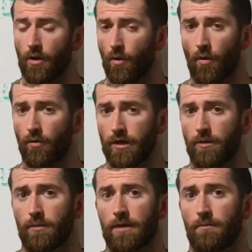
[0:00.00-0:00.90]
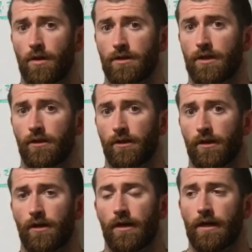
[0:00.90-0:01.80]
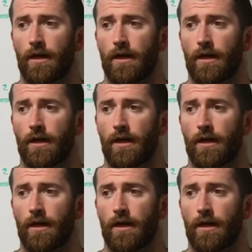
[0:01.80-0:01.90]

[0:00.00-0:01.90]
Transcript: nor will you be muscular,